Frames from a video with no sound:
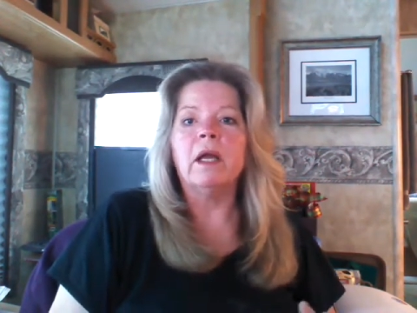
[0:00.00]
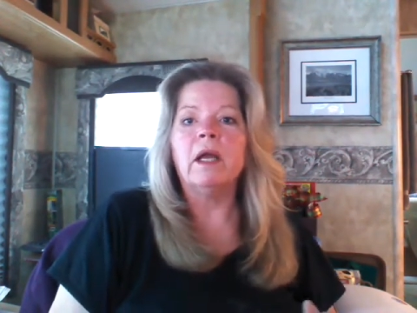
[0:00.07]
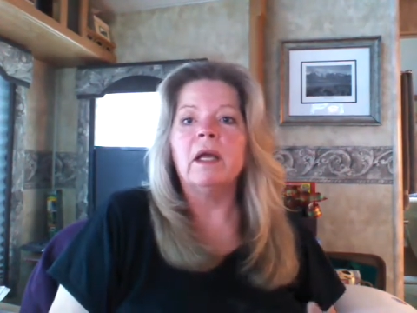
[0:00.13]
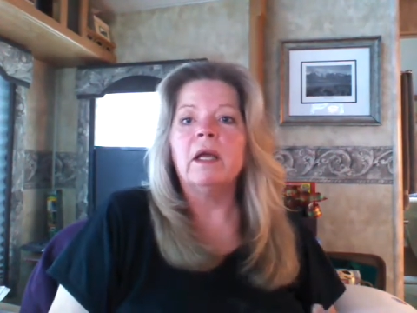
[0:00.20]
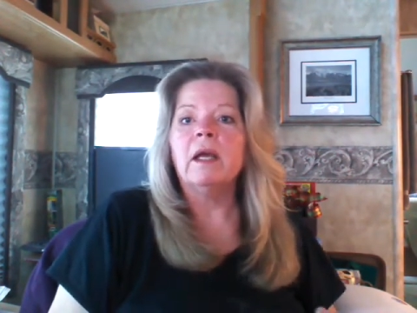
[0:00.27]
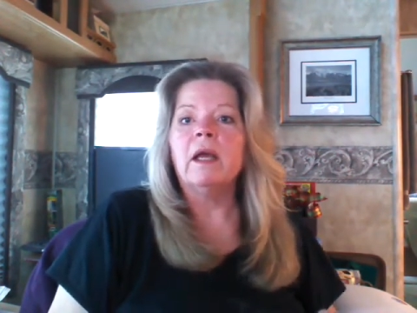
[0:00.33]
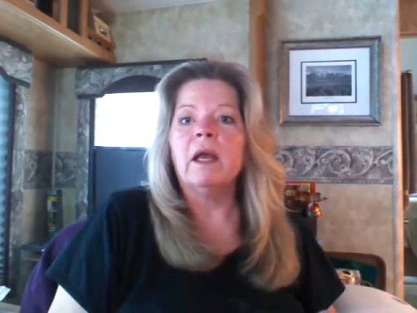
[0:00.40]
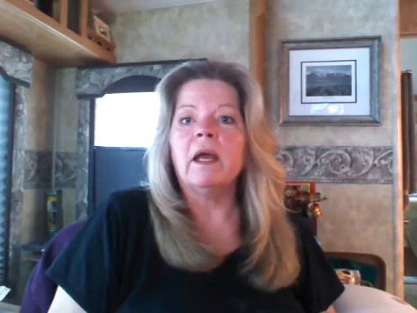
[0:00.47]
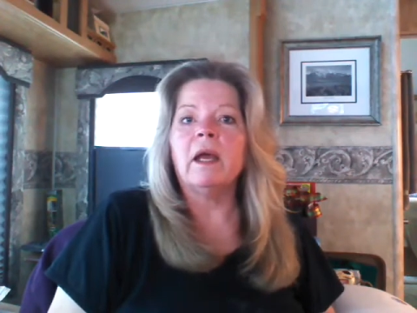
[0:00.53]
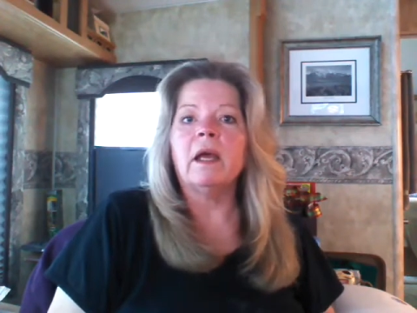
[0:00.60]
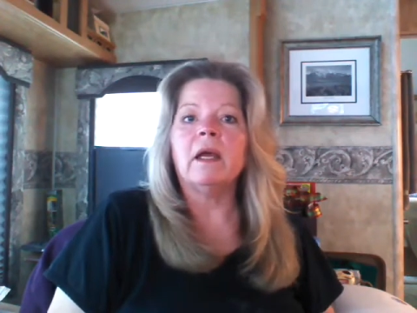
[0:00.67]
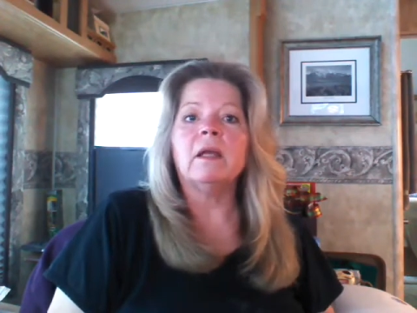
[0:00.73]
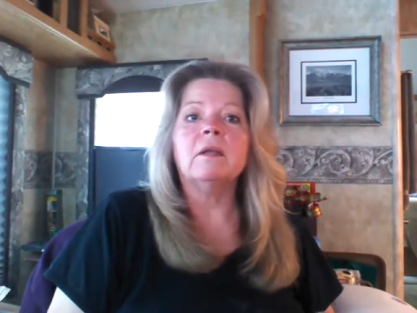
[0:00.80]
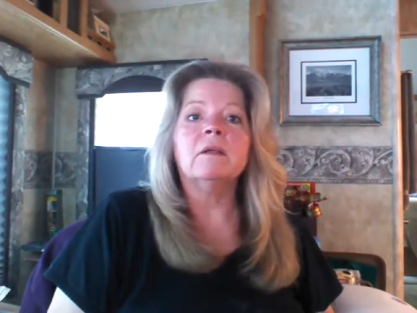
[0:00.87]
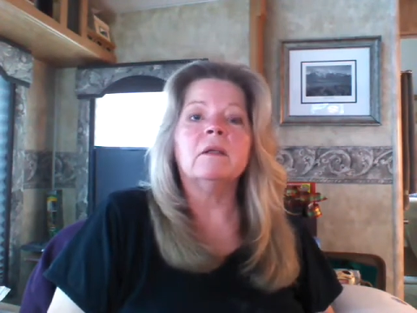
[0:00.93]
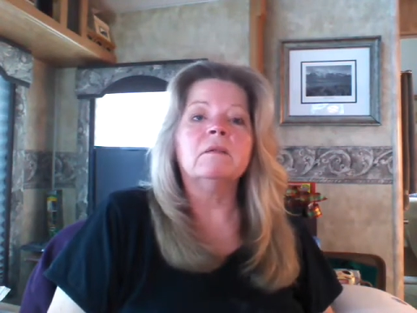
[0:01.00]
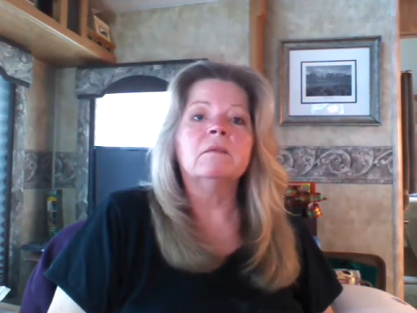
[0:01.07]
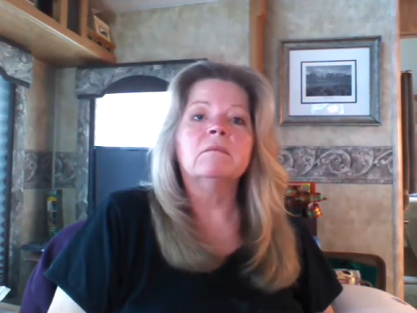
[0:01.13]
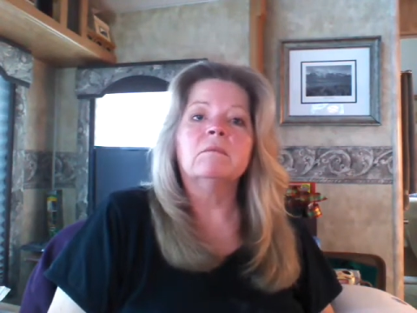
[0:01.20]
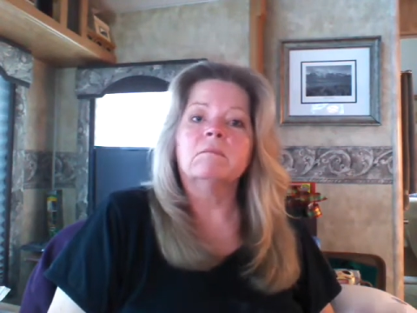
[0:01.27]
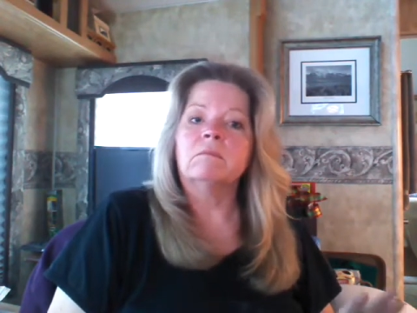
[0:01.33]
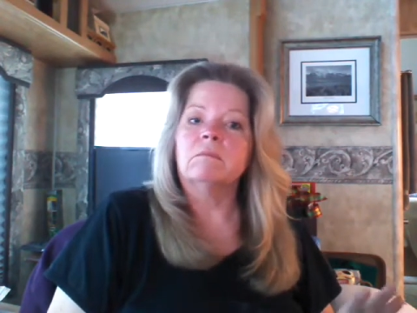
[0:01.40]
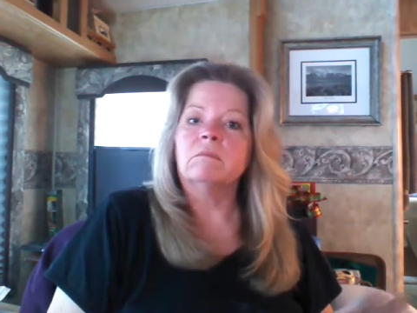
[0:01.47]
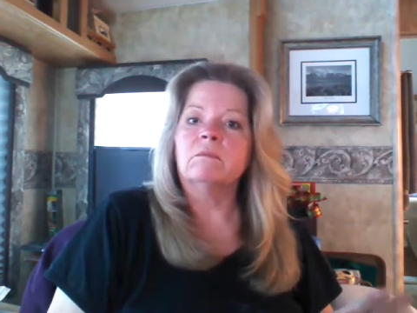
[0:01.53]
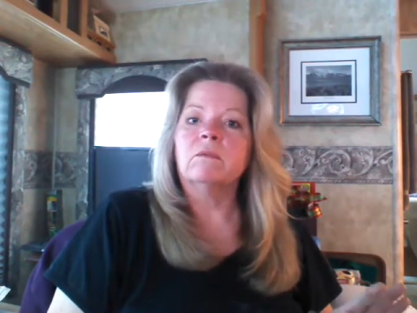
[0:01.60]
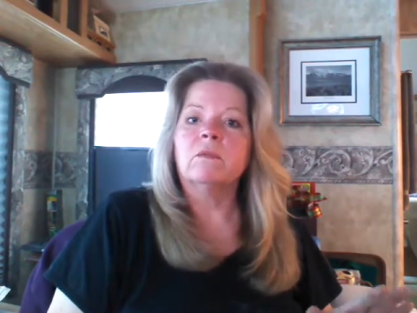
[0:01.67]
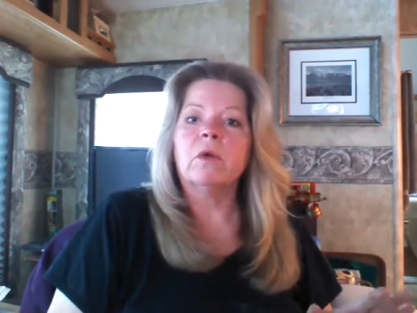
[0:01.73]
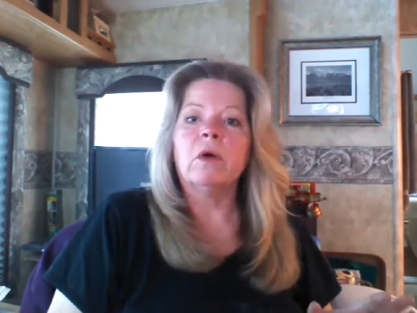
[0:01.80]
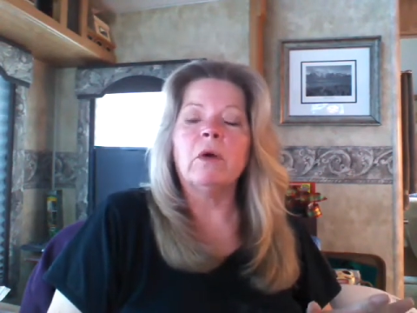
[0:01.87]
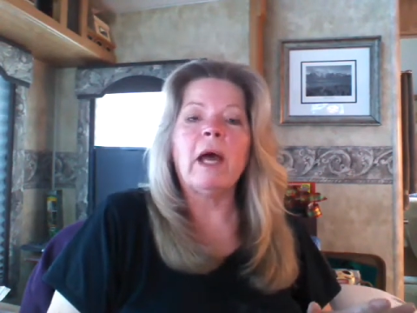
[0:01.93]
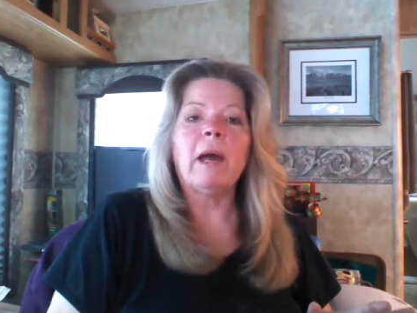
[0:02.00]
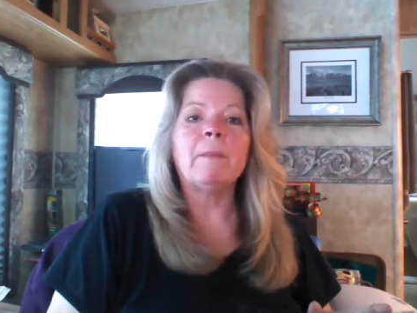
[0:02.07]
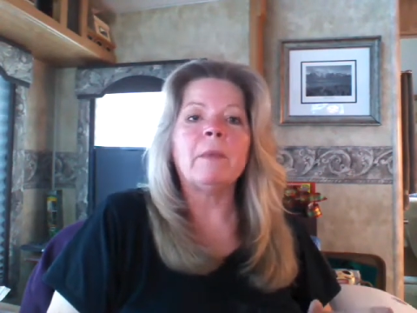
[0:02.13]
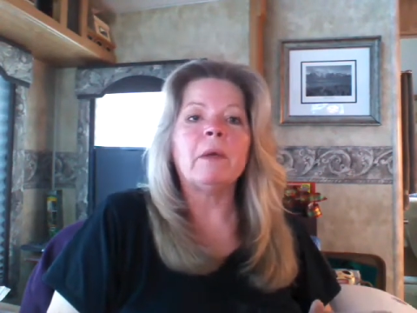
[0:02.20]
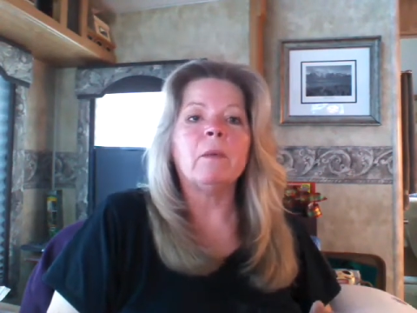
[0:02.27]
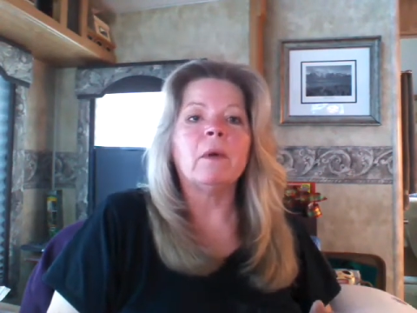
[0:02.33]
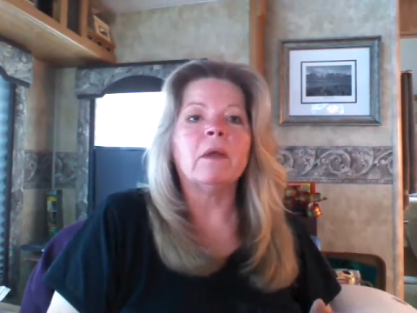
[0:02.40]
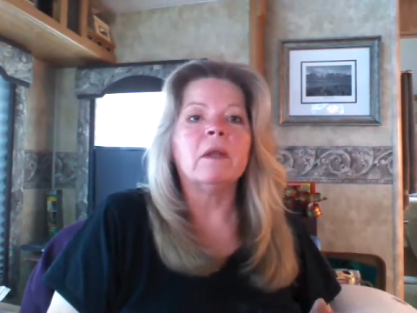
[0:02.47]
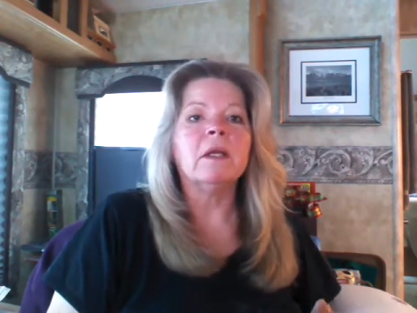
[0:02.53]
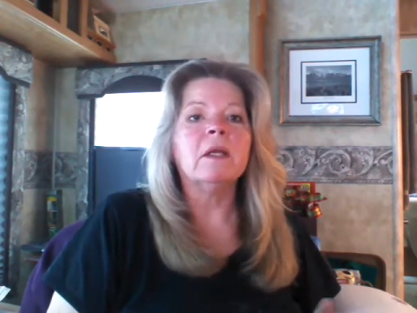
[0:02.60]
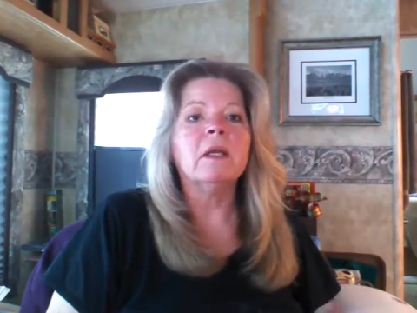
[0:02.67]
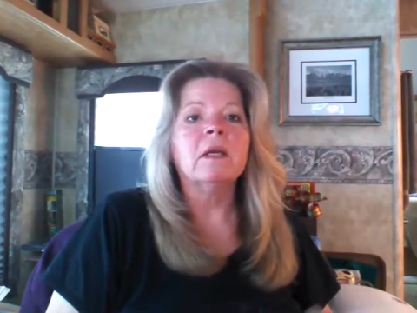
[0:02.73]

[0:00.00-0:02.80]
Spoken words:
and real happy with it.